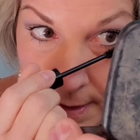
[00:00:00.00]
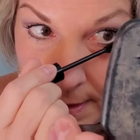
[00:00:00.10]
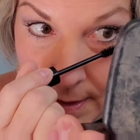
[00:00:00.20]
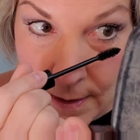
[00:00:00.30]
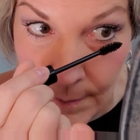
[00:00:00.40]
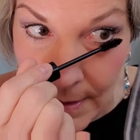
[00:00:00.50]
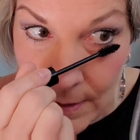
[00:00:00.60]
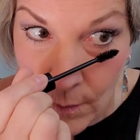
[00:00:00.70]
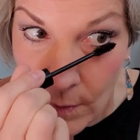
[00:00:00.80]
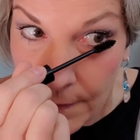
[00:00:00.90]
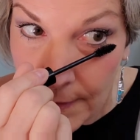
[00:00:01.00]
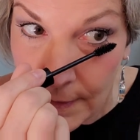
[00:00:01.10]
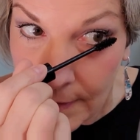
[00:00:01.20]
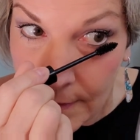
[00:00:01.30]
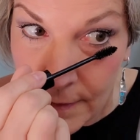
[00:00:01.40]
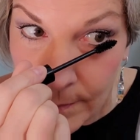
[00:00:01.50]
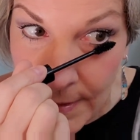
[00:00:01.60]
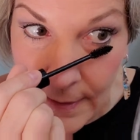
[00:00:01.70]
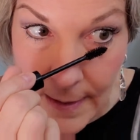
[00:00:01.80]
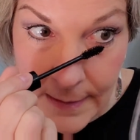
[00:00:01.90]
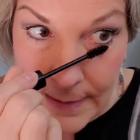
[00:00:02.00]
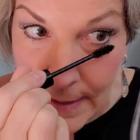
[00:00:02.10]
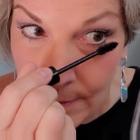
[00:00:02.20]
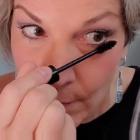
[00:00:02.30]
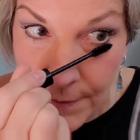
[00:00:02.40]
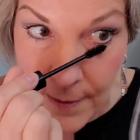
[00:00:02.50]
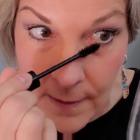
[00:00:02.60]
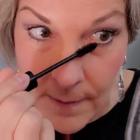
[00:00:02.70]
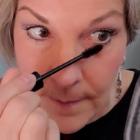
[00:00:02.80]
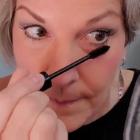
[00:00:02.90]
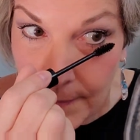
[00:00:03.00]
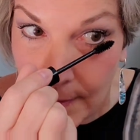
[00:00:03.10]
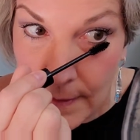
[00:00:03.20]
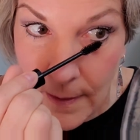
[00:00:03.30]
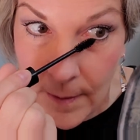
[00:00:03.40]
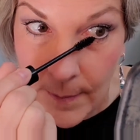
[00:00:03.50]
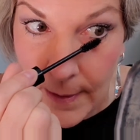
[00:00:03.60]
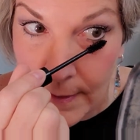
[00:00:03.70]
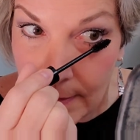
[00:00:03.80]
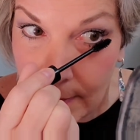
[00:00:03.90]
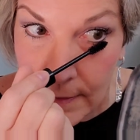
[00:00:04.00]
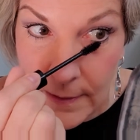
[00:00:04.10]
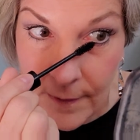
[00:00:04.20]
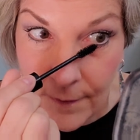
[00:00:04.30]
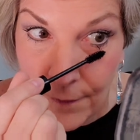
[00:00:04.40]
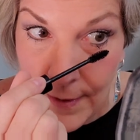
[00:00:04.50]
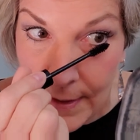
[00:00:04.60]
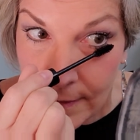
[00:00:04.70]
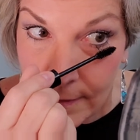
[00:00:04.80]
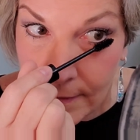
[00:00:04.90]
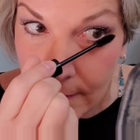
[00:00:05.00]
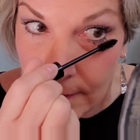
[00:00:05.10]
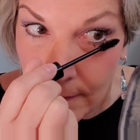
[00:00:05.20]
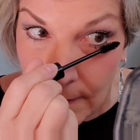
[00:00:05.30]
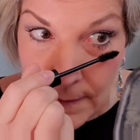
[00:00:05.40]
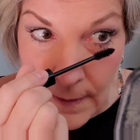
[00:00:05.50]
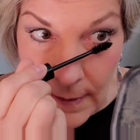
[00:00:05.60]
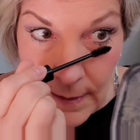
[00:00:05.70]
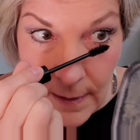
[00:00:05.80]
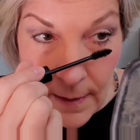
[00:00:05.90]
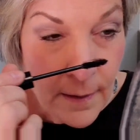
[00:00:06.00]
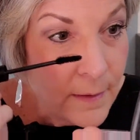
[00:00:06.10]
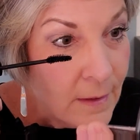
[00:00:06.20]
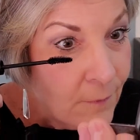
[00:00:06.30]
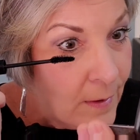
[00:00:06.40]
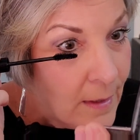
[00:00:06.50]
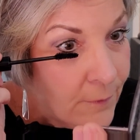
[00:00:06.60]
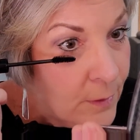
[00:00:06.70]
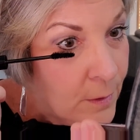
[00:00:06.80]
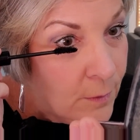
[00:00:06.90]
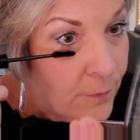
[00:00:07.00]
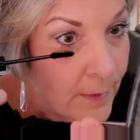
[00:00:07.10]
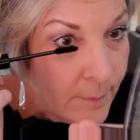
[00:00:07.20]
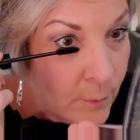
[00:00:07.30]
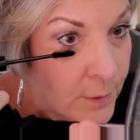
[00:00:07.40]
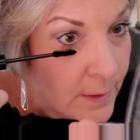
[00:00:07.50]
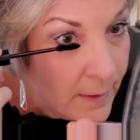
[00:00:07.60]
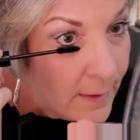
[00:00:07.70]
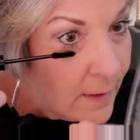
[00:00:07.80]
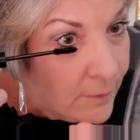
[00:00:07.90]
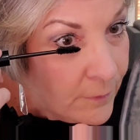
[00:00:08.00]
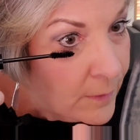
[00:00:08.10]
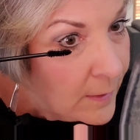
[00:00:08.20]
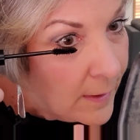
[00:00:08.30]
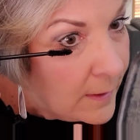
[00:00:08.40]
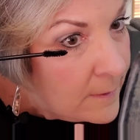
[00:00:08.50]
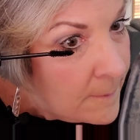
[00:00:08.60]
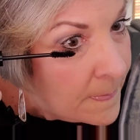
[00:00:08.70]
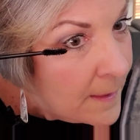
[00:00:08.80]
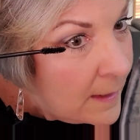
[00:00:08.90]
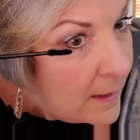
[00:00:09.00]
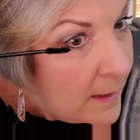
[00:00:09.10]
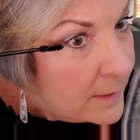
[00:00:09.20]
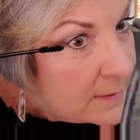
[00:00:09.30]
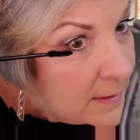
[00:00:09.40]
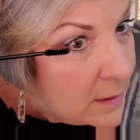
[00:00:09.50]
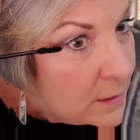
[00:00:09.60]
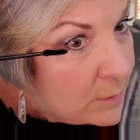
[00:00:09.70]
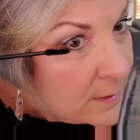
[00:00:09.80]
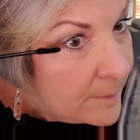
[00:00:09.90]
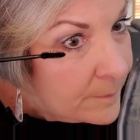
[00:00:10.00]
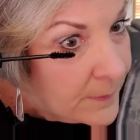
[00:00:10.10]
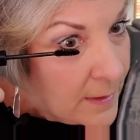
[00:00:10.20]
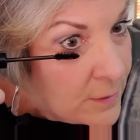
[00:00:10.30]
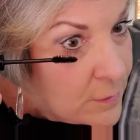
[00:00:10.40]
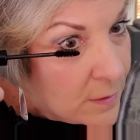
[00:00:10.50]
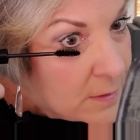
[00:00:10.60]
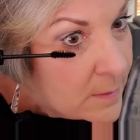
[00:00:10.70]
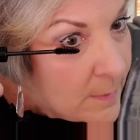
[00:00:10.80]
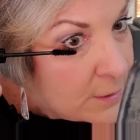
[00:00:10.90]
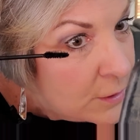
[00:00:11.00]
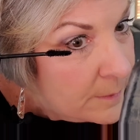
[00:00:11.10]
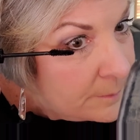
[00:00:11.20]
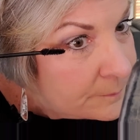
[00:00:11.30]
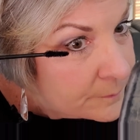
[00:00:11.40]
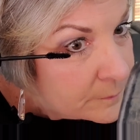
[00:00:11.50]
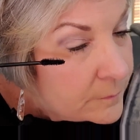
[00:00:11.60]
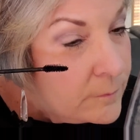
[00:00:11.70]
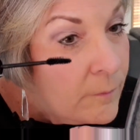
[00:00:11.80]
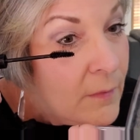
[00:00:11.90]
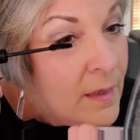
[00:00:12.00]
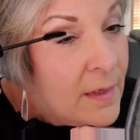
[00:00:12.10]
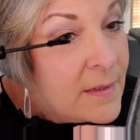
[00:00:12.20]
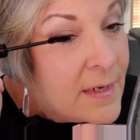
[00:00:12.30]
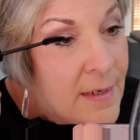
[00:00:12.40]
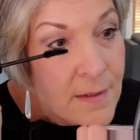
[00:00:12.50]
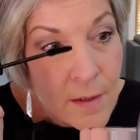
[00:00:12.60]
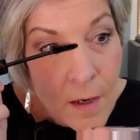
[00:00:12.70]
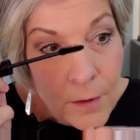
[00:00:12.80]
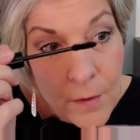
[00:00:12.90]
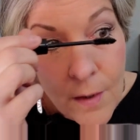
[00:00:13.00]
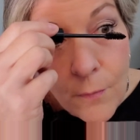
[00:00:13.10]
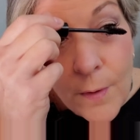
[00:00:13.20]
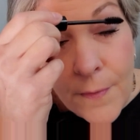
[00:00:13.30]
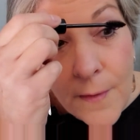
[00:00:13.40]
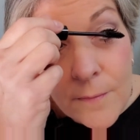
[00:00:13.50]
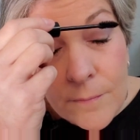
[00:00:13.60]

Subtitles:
I am not one that likes to spend a lot of time with it. I like it done fast. And if I ever goof up, which I have, okay, you take a Q-tip and you just smudge it and take the color off with it.